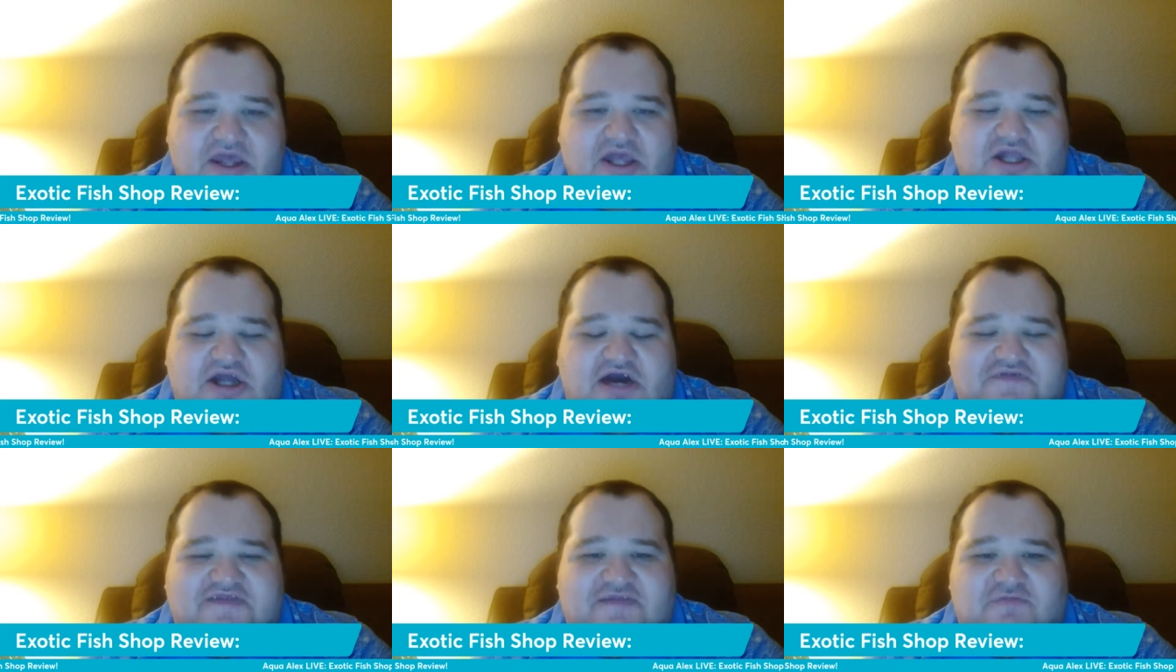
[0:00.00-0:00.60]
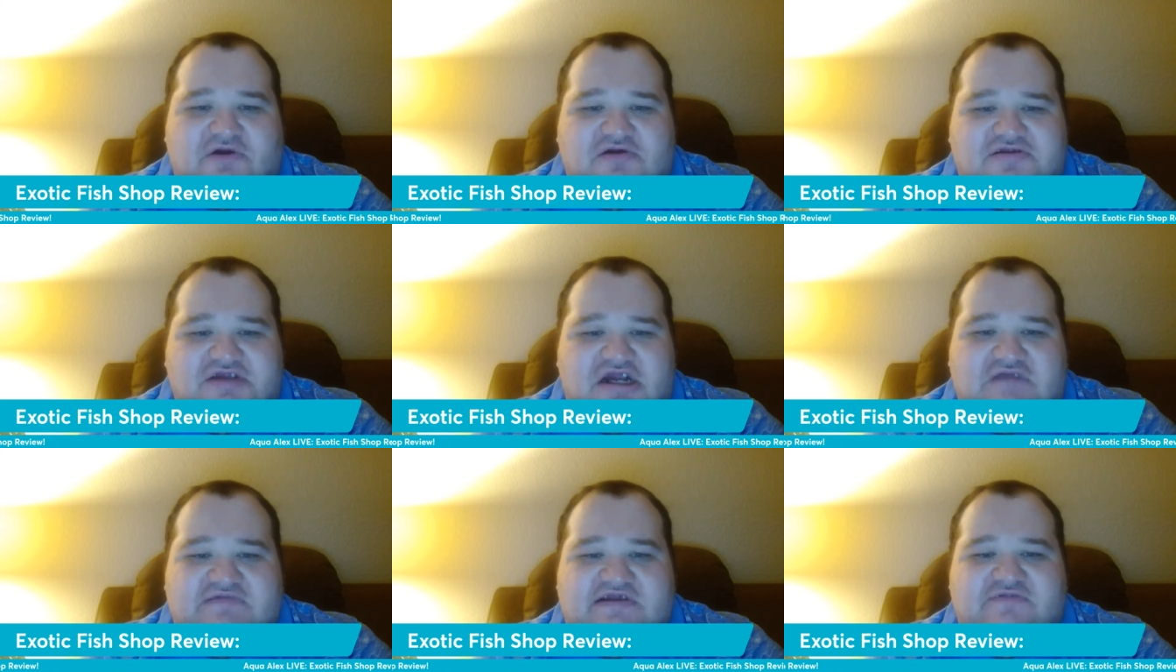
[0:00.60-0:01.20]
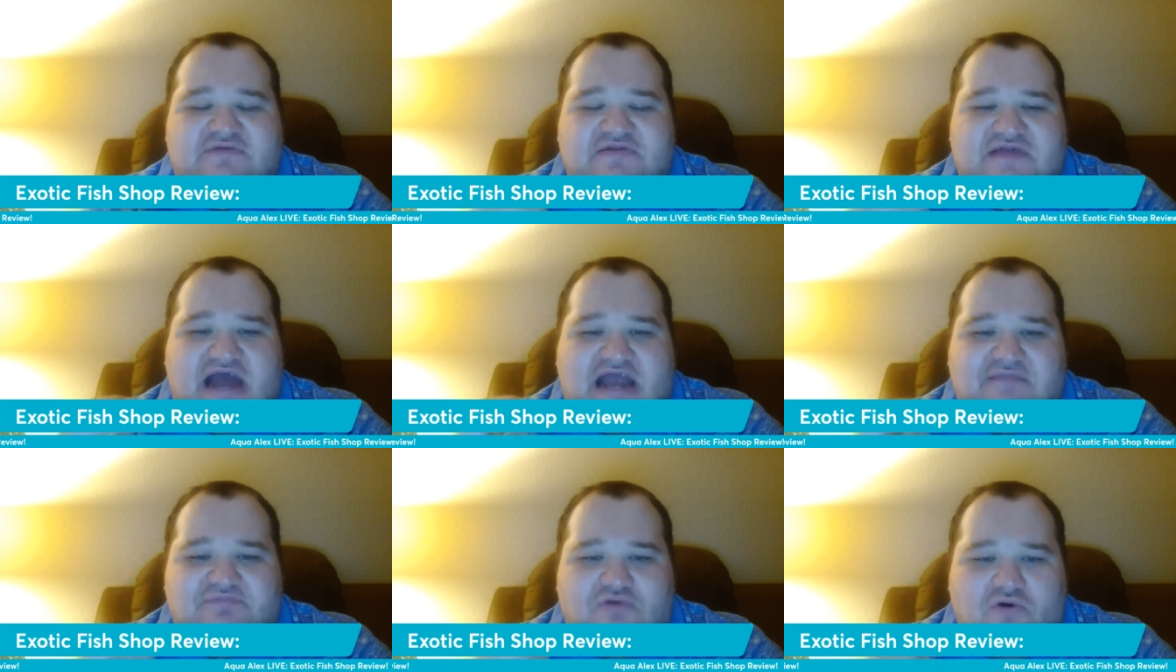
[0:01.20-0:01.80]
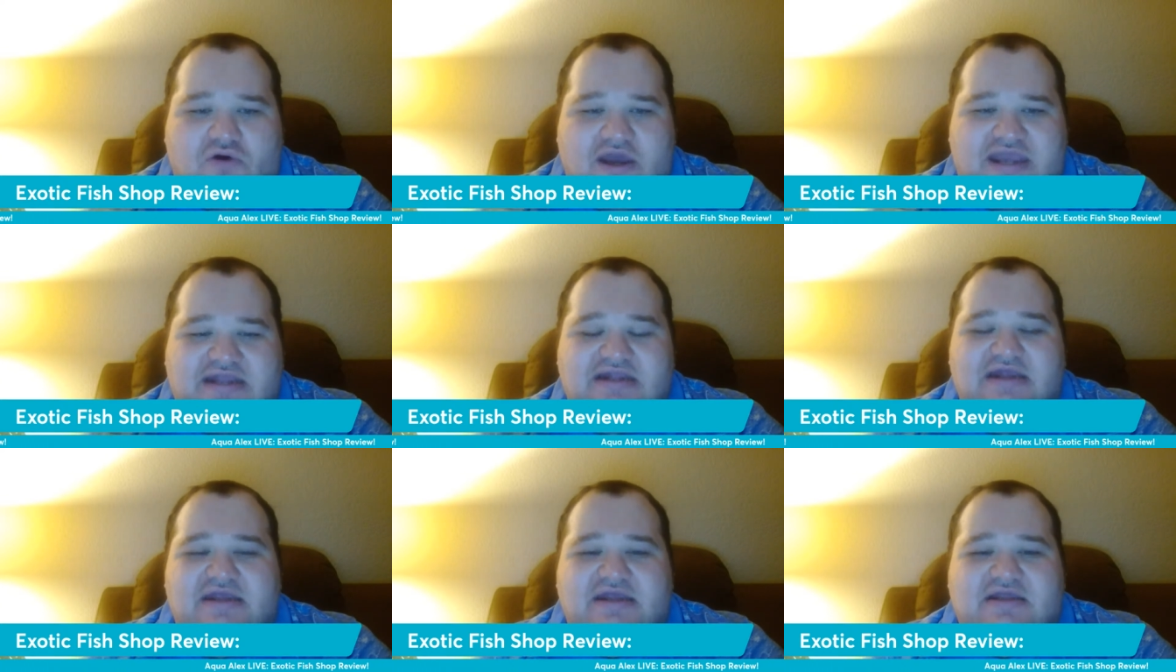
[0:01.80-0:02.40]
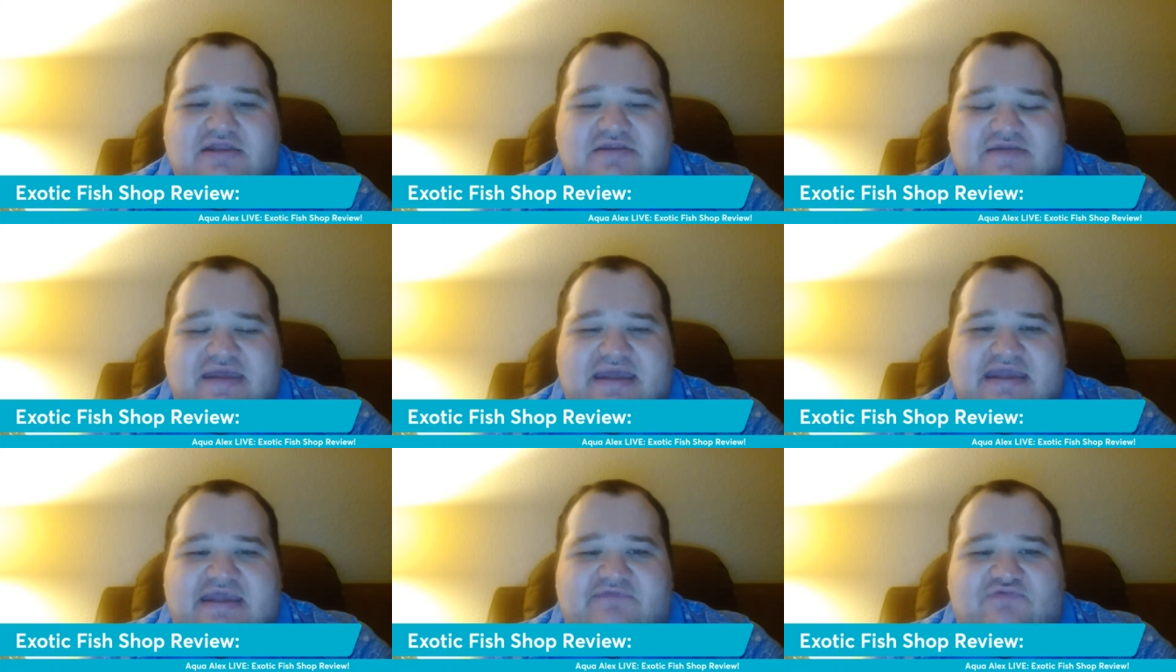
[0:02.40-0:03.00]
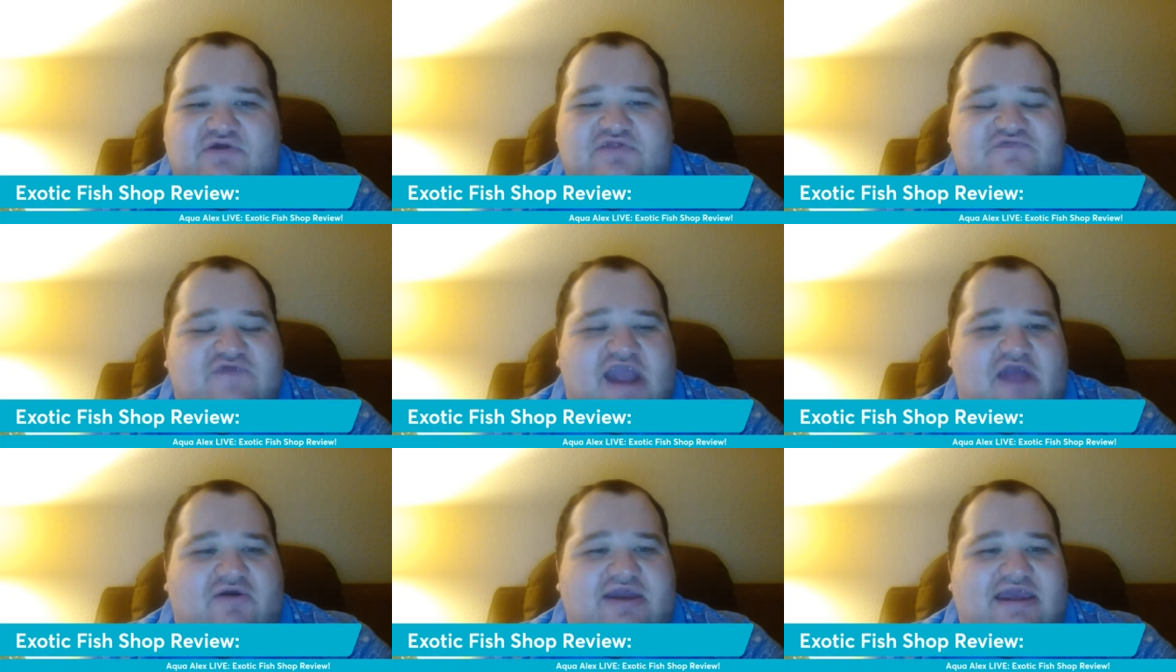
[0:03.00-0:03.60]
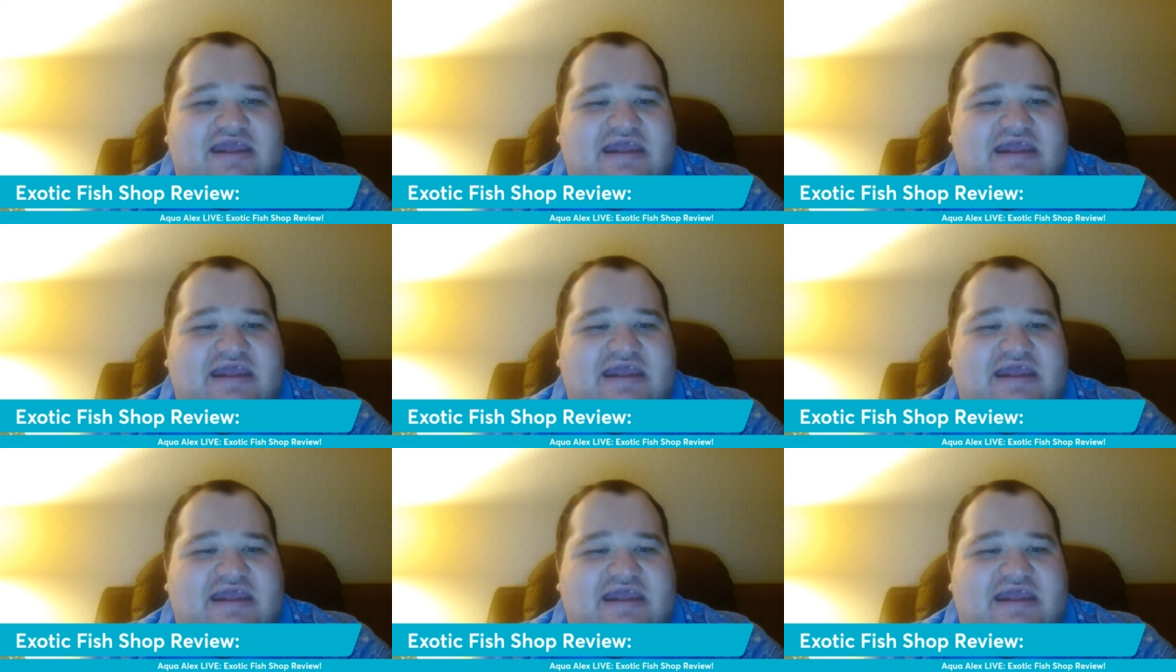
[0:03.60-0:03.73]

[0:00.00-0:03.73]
Customer service was on point. Steve was very